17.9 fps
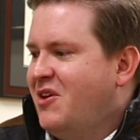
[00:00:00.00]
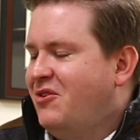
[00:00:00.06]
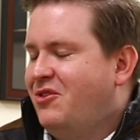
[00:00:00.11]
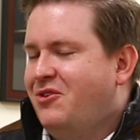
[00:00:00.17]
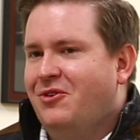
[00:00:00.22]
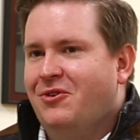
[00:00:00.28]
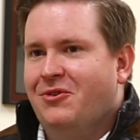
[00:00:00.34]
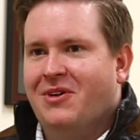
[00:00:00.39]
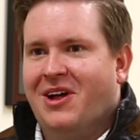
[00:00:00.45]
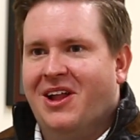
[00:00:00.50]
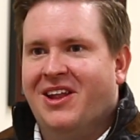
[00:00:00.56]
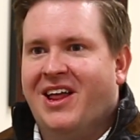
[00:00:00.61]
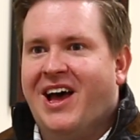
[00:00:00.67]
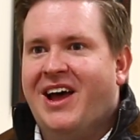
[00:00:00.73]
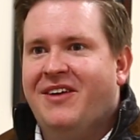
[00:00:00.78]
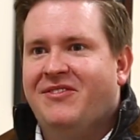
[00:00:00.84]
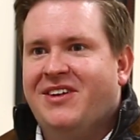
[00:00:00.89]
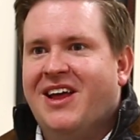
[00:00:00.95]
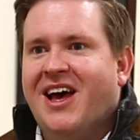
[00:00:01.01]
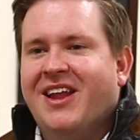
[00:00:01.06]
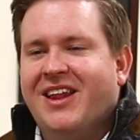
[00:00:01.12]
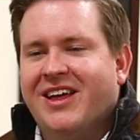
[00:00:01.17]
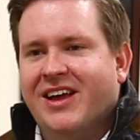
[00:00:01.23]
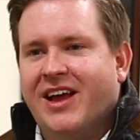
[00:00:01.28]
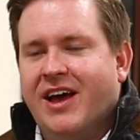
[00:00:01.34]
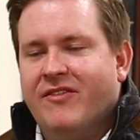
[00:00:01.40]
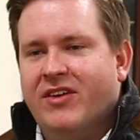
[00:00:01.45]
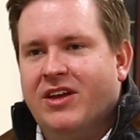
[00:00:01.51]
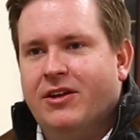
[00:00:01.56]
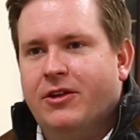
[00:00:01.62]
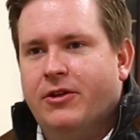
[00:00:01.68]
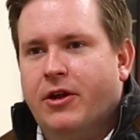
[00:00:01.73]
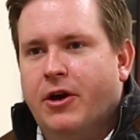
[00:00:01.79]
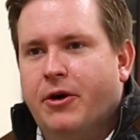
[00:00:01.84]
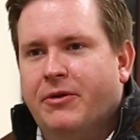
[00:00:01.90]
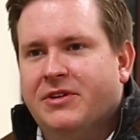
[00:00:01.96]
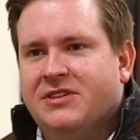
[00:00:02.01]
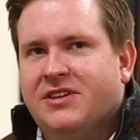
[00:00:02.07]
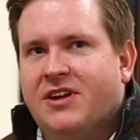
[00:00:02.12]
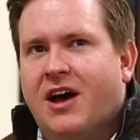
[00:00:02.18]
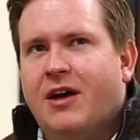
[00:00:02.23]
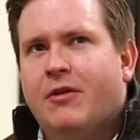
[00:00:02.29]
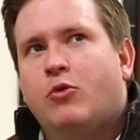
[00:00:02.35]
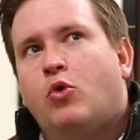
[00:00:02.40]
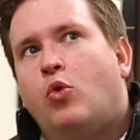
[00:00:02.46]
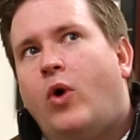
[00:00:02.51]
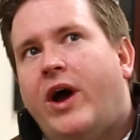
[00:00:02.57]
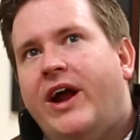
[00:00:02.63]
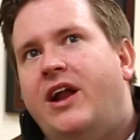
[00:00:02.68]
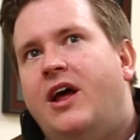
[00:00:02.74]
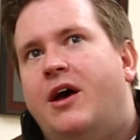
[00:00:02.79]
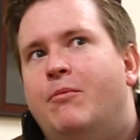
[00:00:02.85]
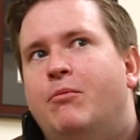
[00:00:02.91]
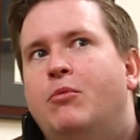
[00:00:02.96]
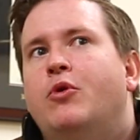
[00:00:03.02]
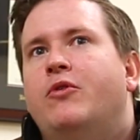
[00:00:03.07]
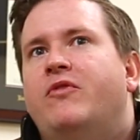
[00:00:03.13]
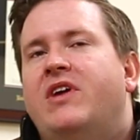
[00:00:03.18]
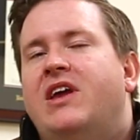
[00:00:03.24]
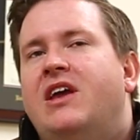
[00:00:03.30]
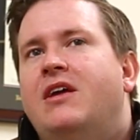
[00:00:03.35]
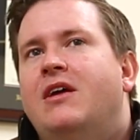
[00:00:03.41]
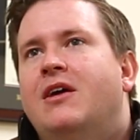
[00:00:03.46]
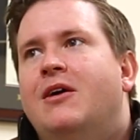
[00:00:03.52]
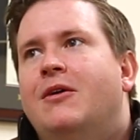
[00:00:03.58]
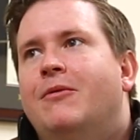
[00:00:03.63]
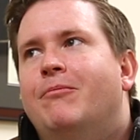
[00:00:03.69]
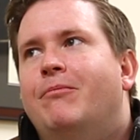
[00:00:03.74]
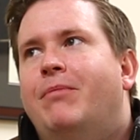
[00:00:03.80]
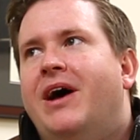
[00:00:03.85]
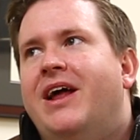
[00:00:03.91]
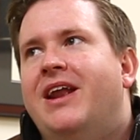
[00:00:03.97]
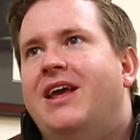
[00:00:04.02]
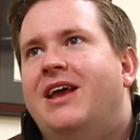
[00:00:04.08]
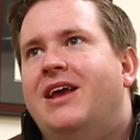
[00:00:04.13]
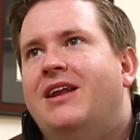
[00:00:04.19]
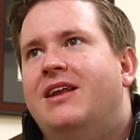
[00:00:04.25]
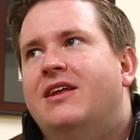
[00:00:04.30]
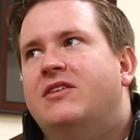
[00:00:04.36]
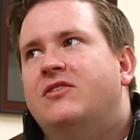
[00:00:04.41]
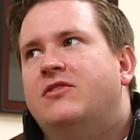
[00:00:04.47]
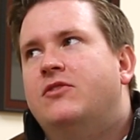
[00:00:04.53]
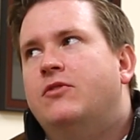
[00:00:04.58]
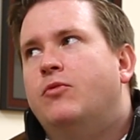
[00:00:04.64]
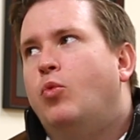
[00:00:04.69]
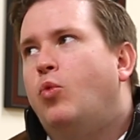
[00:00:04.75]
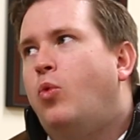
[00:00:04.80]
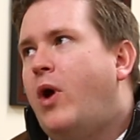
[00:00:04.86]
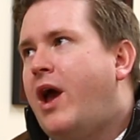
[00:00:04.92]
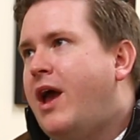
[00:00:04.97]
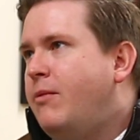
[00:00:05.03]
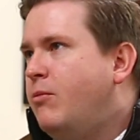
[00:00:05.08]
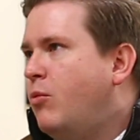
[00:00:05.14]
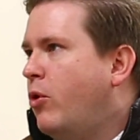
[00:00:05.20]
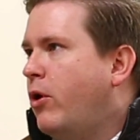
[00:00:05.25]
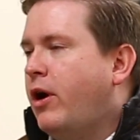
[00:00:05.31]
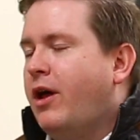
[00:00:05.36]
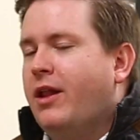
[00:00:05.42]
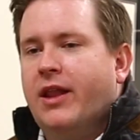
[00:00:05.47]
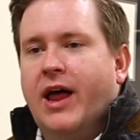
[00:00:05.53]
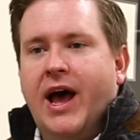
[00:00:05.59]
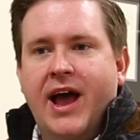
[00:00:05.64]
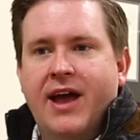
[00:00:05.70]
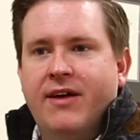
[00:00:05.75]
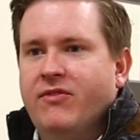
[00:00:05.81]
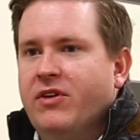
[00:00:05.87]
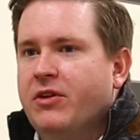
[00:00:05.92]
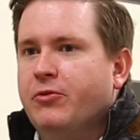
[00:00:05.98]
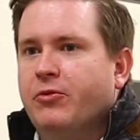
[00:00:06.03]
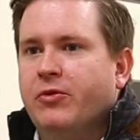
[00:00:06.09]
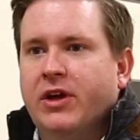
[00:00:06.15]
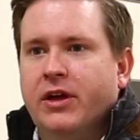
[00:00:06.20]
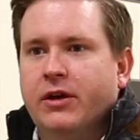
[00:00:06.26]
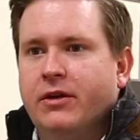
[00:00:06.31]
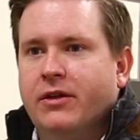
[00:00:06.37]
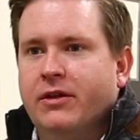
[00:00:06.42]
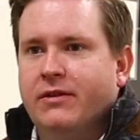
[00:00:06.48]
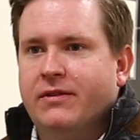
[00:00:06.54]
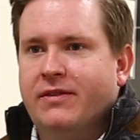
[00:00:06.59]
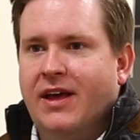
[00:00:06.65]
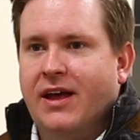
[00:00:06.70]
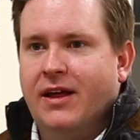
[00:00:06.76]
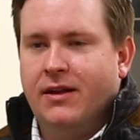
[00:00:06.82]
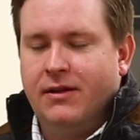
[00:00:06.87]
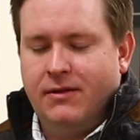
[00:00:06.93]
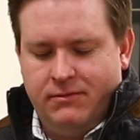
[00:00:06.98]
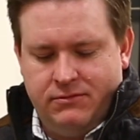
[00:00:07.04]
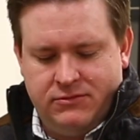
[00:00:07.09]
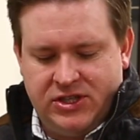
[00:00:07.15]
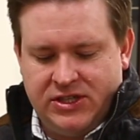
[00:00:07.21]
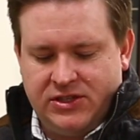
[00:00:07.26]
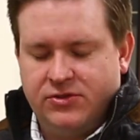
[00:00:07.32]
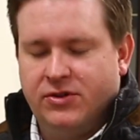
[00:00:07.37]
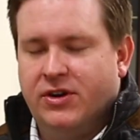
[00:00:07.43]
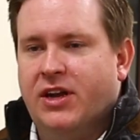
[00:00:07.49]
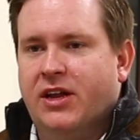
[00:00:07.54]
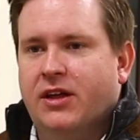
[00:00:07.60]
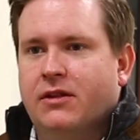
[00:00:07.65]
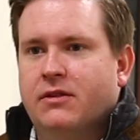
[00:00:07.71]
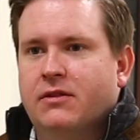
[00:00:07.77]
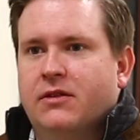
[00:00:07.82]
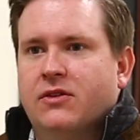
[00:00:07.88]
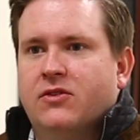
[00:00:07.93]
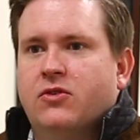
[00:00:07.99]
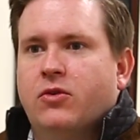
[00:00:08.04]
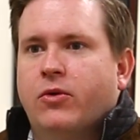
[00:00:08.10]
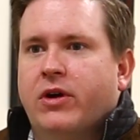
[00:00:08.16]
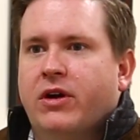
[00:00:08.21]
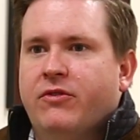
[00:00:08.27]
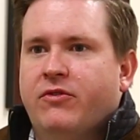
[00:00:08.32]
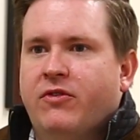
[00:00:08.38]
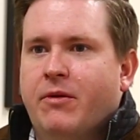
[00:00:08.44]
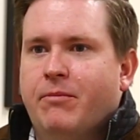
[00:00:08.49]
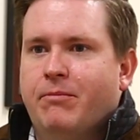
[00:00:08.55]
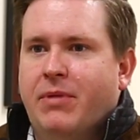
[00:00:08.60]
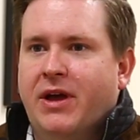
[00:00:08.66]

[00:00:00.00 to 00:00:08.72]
through a live telling of it. It's not quite a movie, but it is way more alive and real than just reading the story from